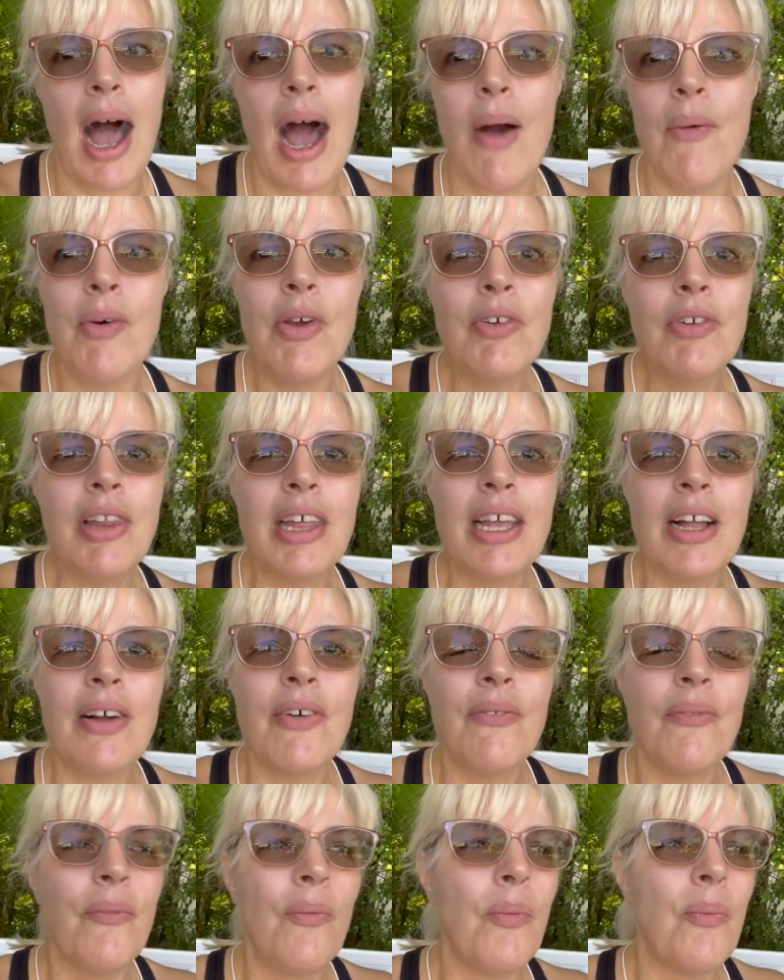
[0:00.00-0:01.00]
We were like,
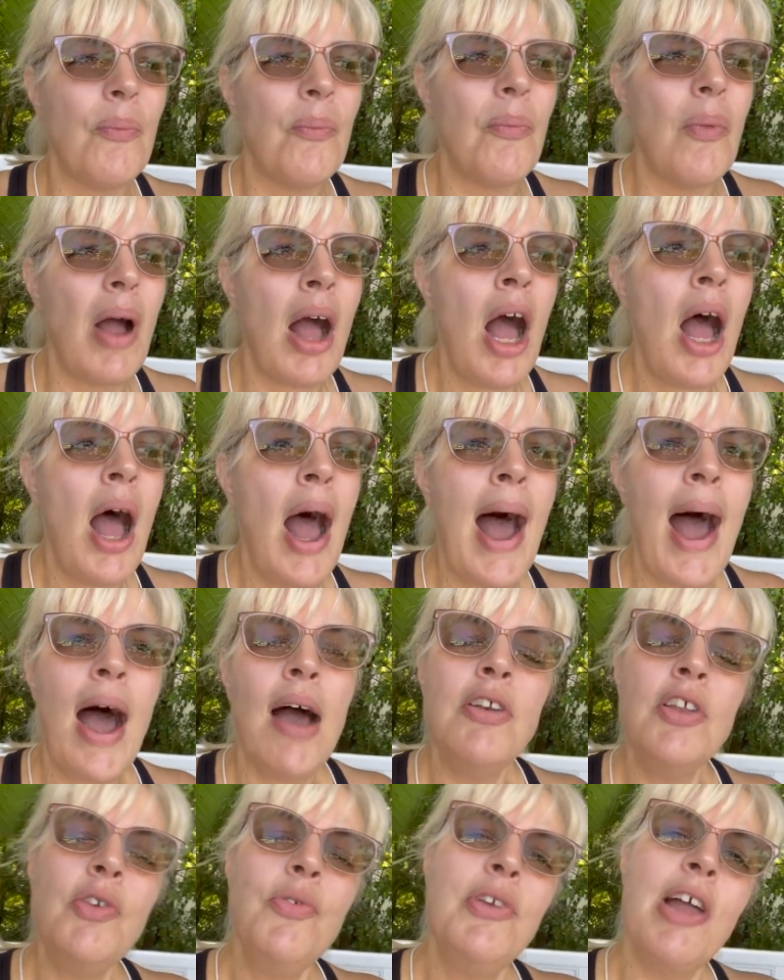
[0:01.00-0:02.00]
how
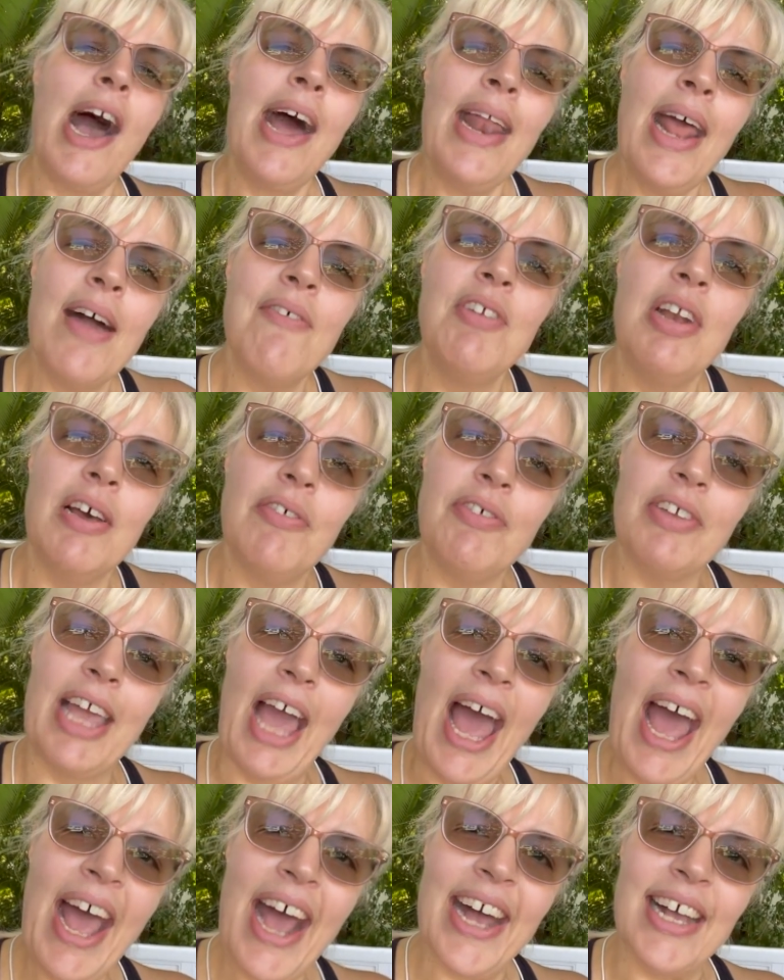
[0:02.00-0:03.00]
do you not have enough
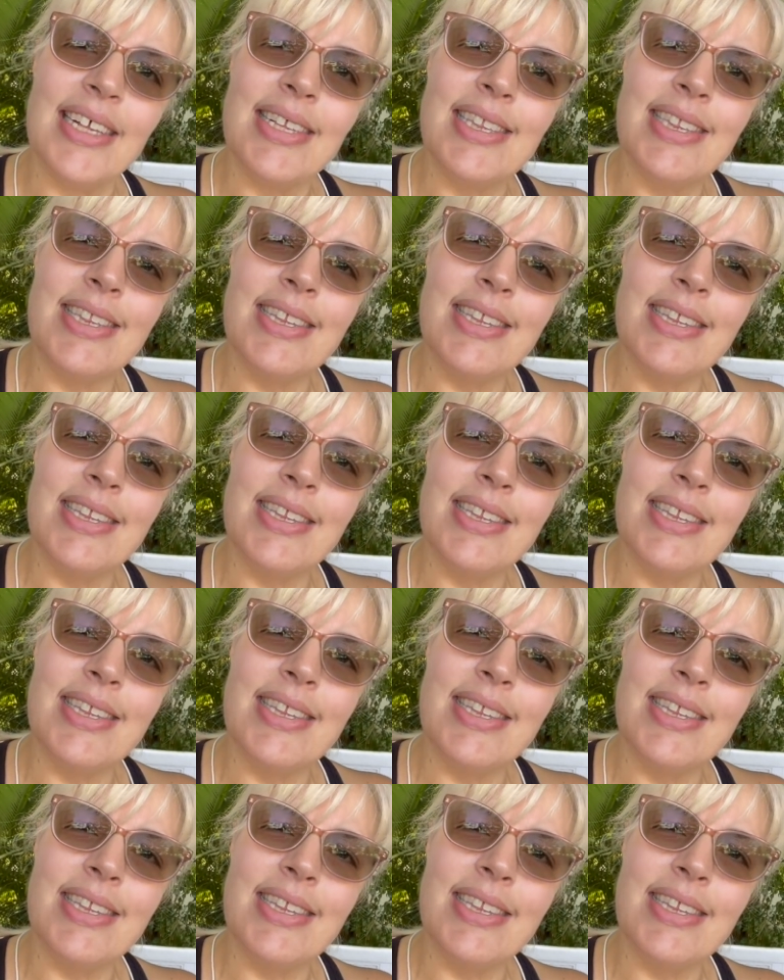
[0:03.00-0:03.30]
gas?